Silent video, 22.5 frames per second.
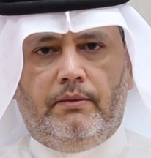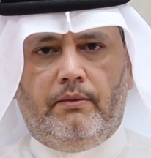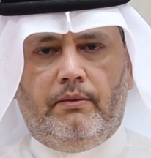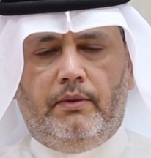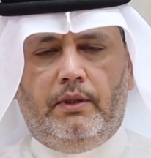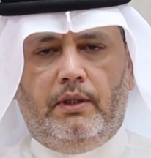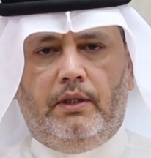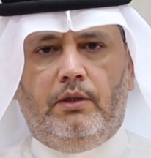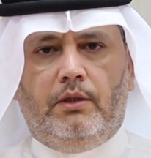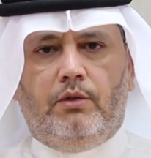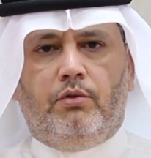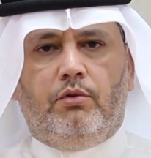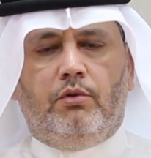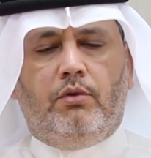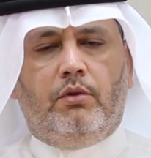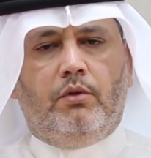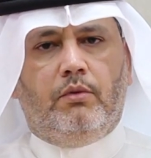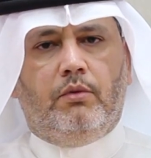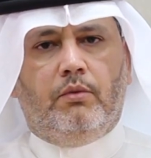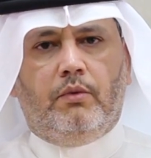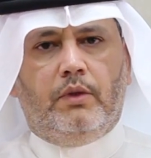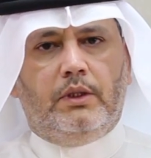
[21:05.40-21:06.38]
We need to
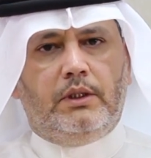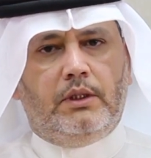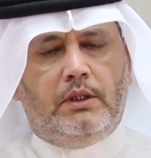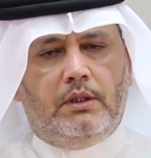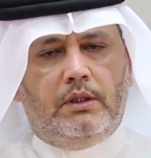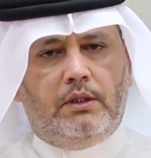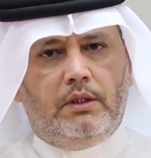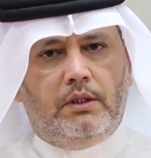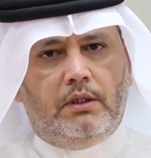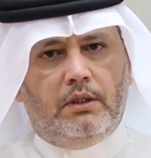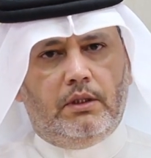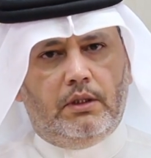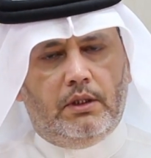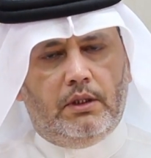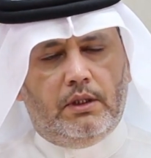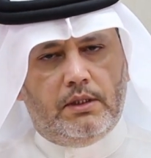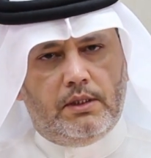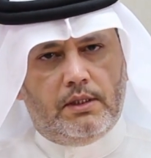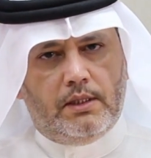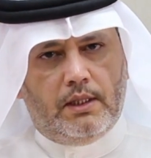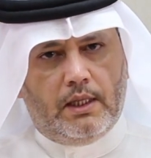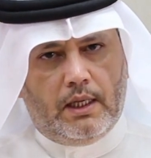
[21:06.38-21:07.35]
know what
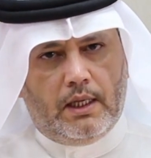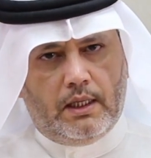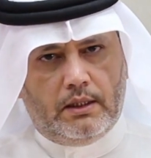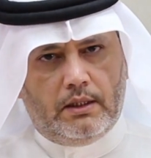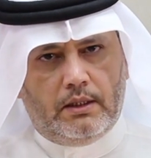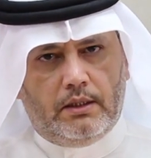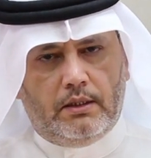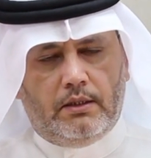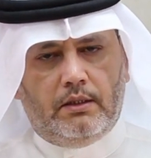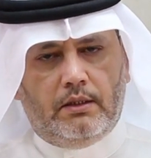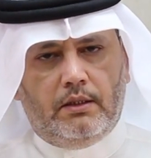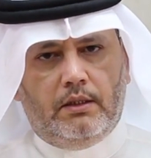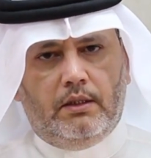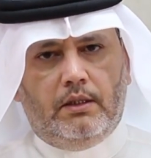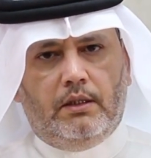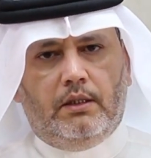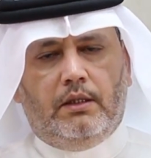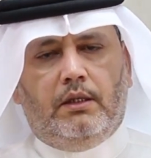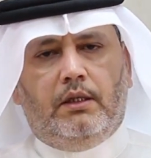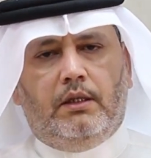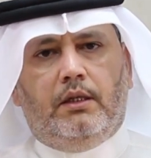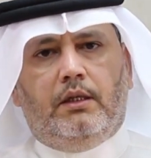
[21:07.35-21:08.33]
is that
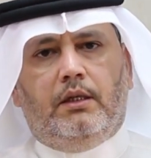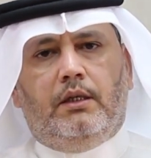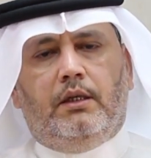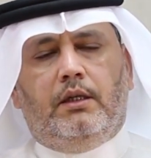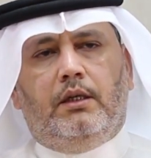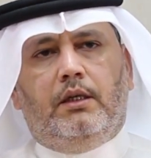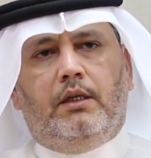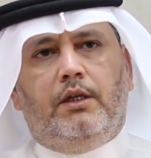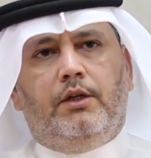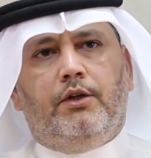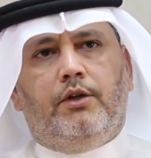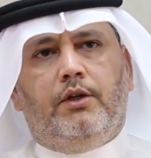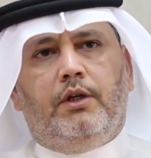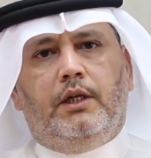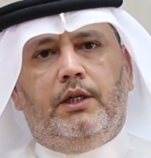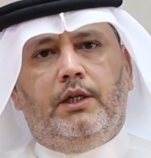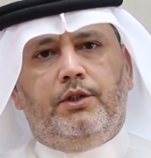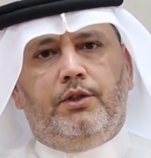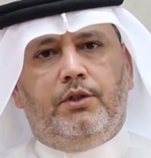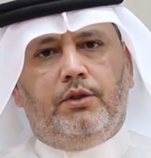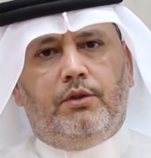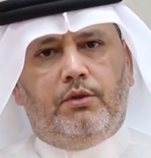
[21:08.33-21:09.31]
in
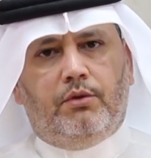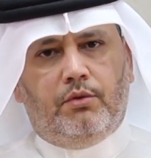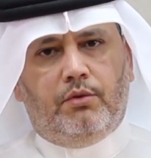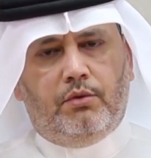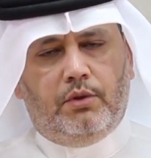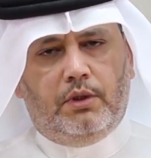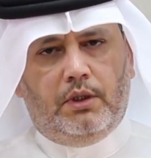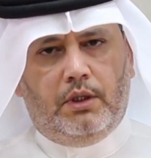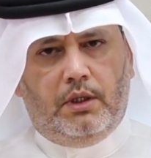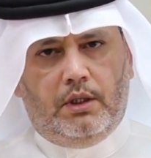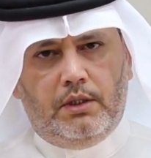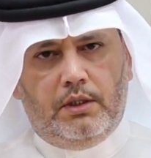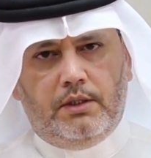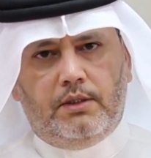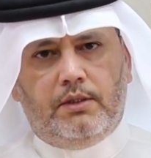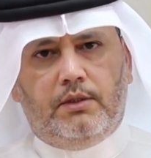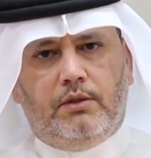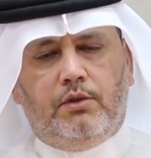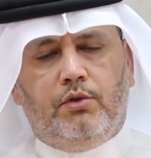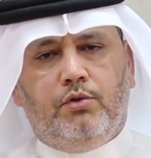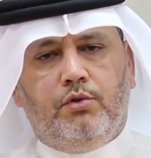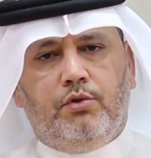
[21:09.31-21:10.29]
relation to
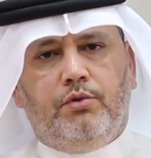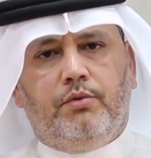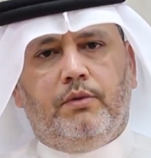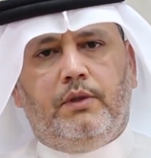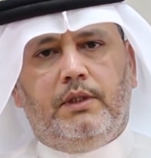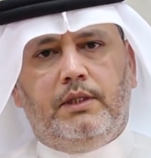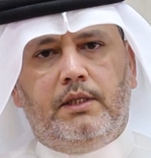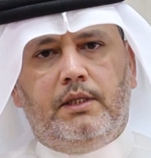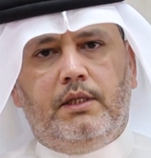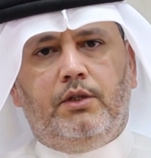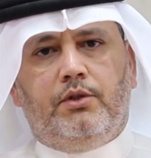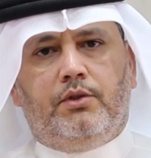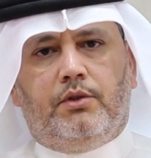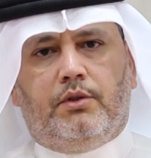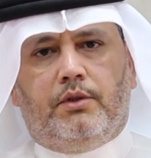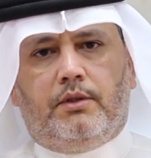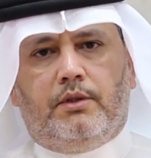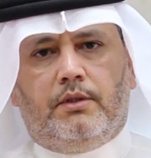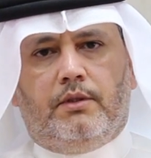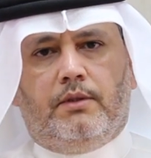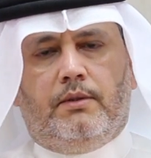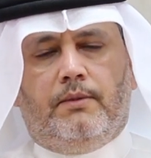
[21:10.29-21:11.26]
his usual
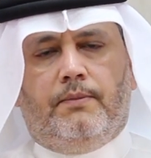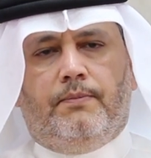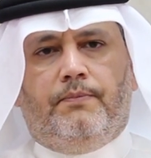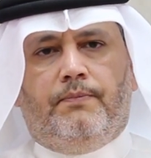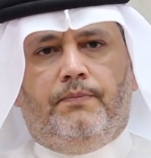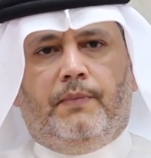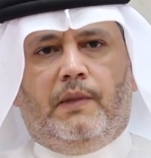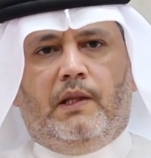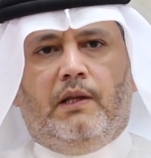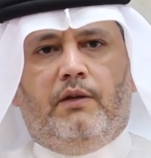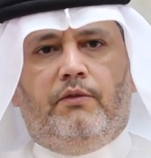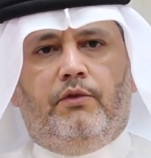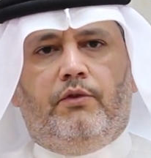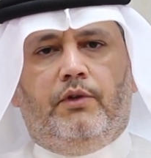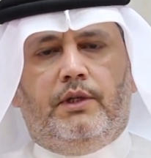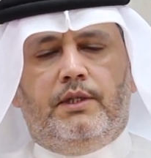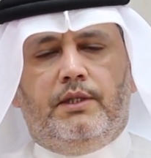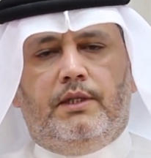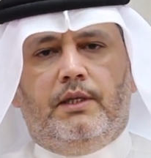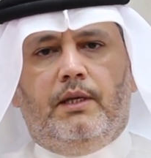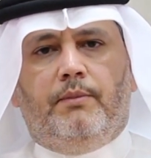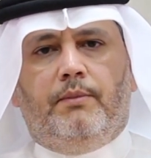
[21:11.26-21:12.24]
seizures. For
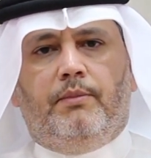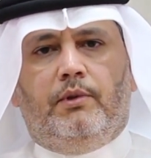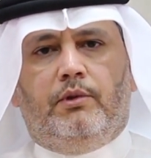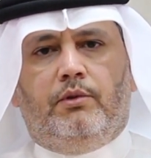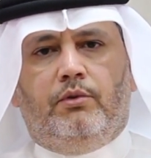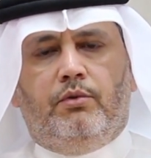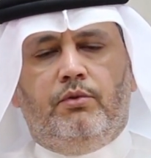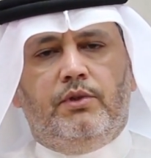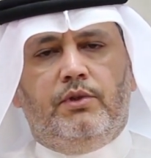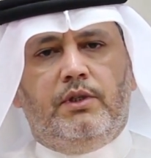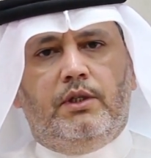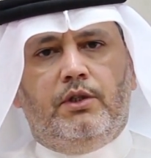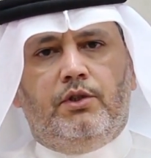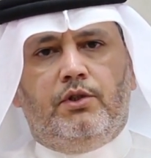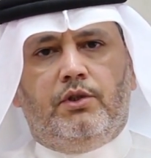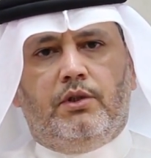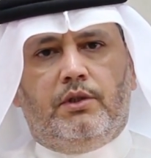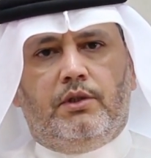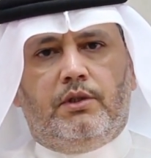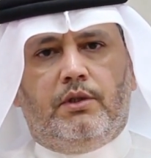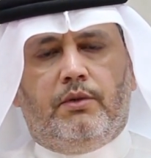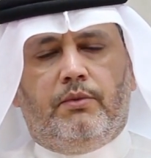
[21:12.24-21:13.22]
example, 2
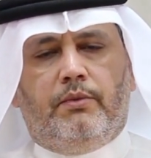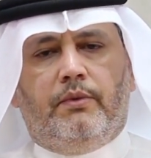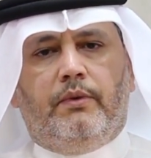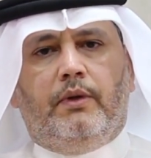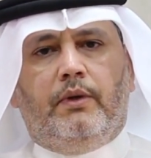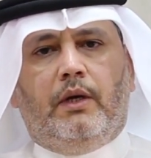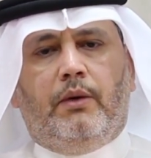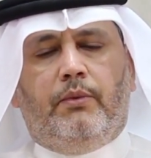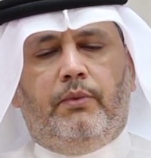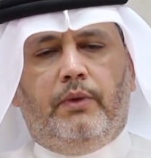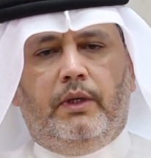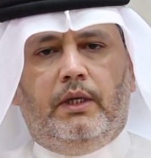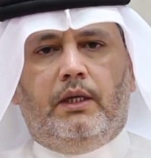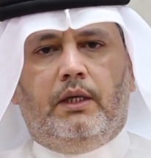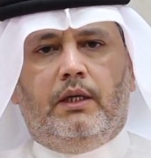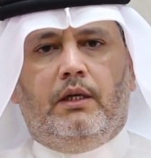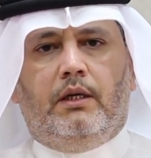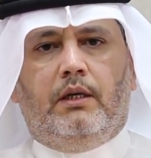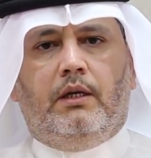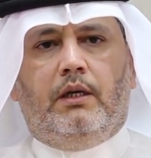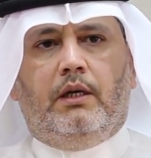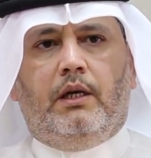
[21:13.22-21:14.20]
seizures a week
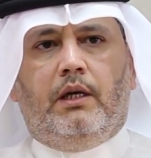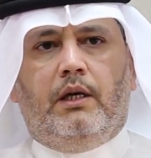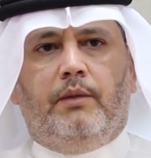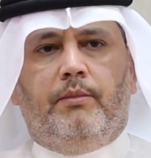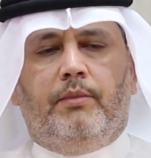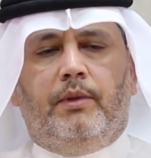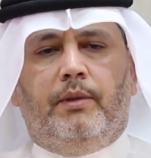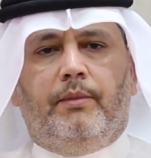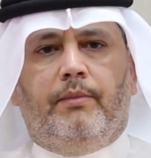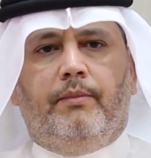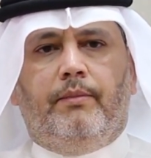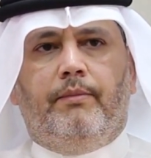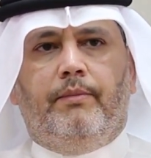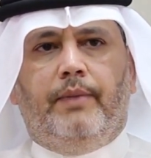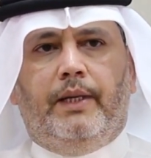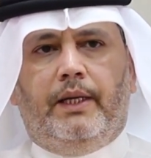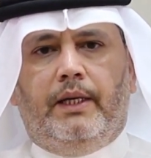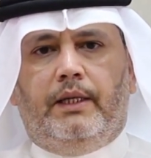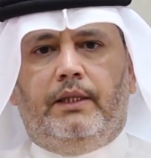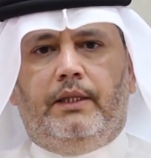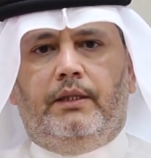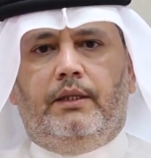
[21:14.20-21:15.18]
can be
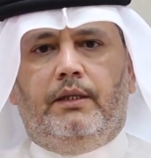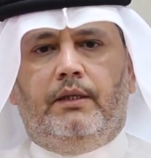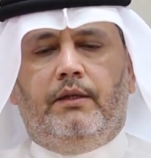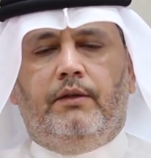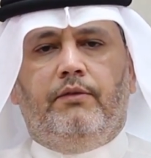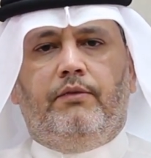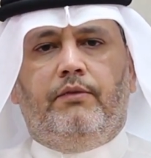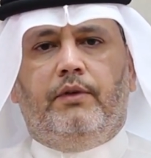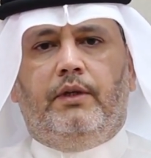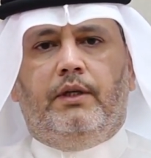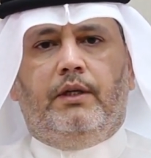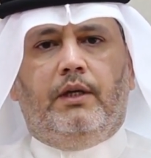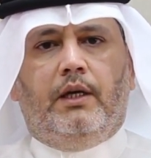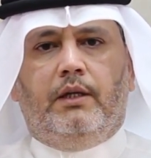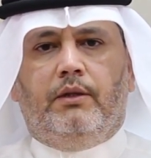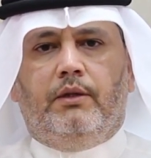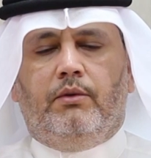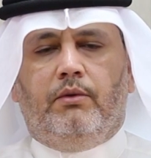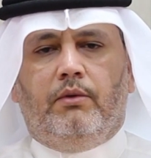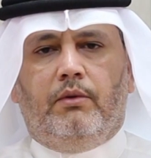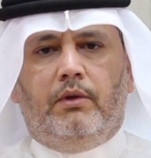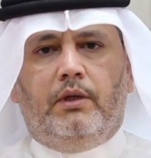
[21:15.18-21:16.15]
bad if he
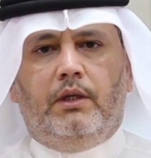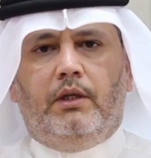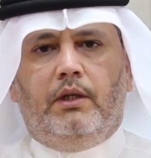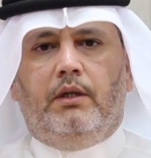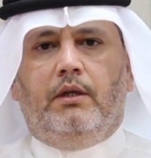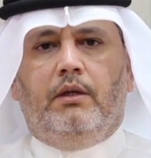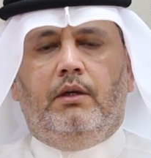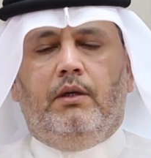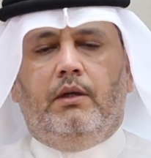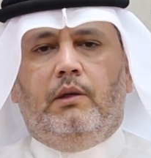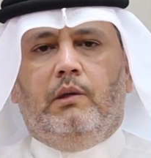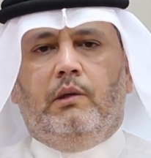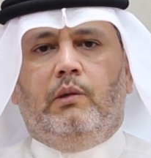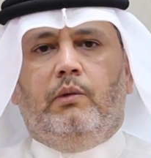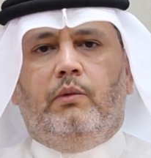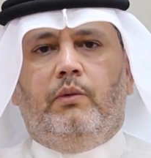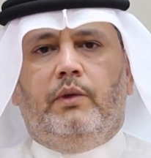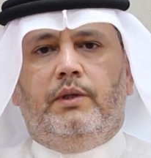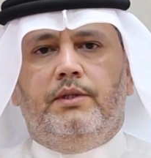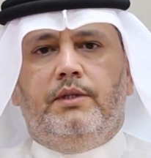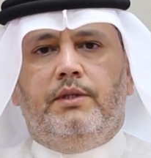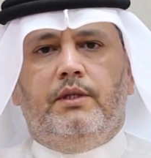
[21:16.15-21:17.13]
had only
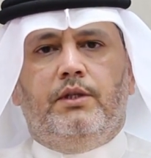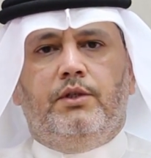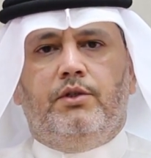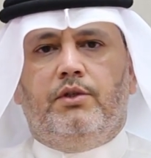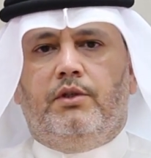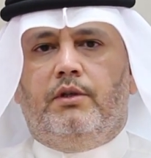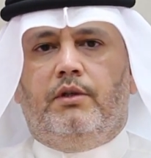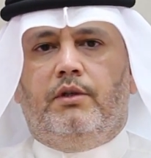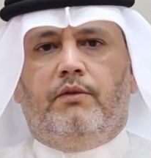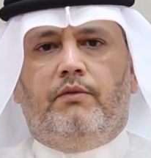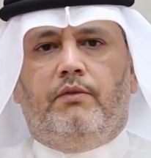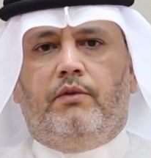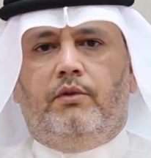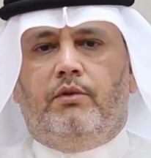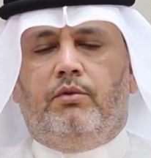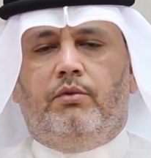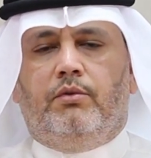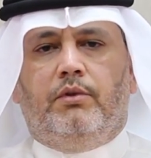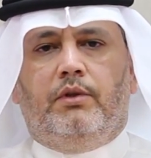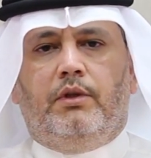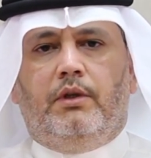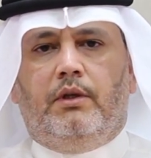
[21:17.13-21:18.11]
1 seizure every
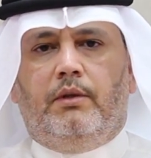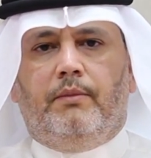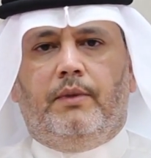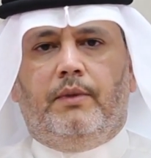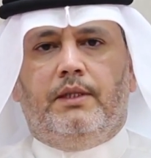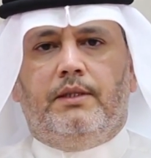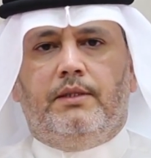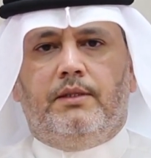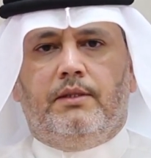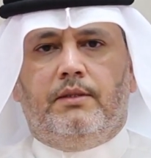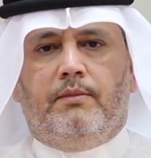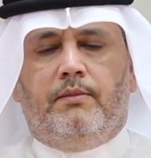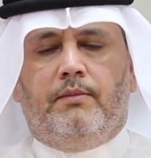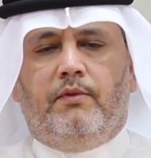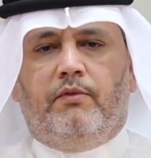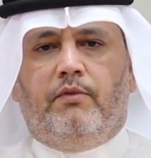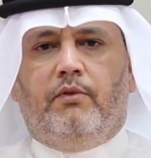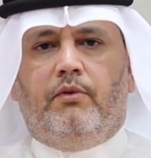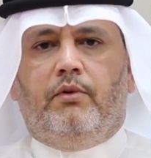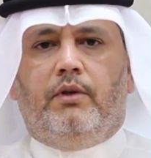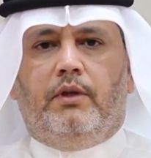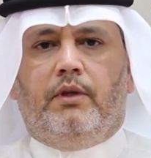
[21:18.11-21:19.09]
2-3 months
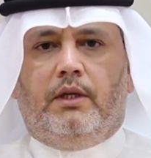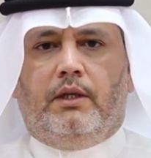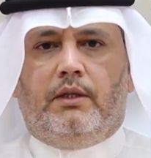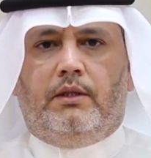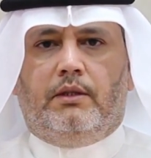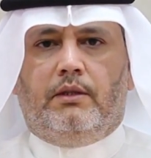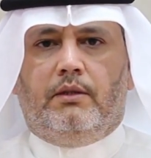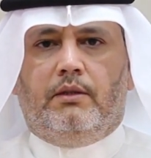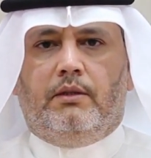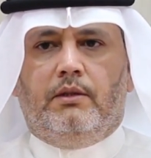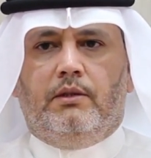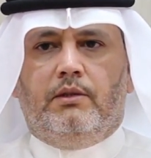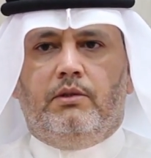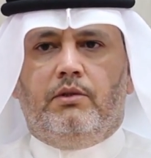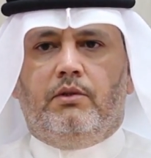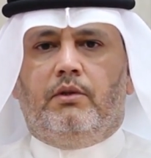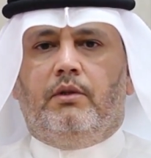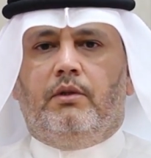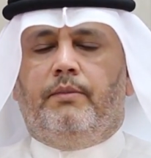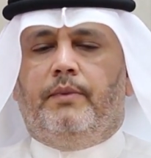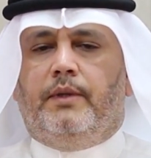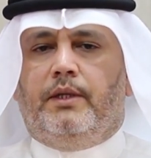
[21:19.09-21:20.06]
before that.
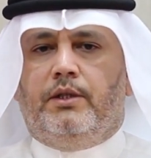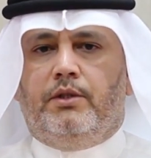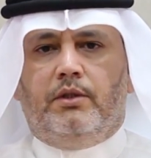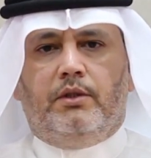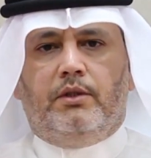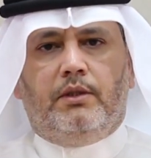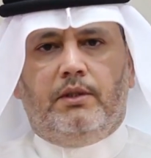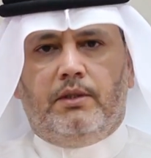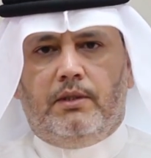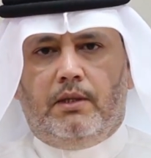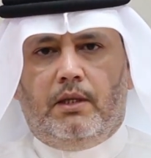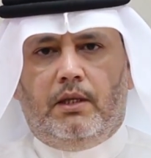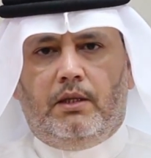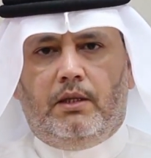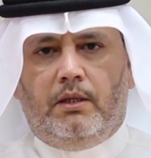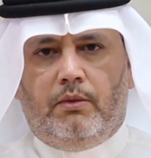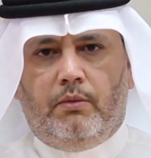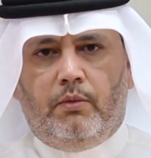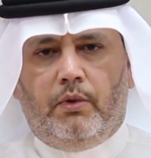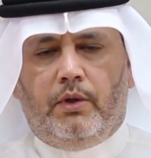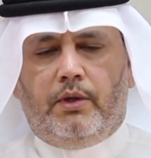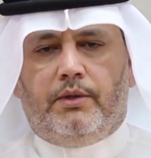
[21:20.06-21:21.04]
So the patient is
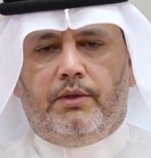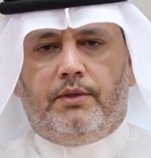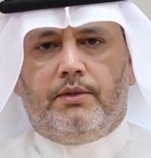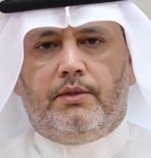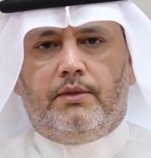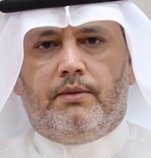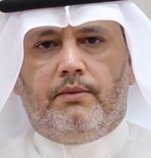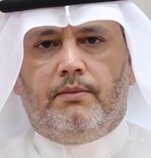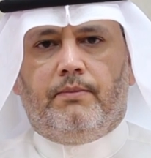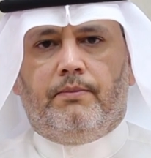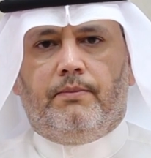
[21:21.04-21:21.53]
getting worse.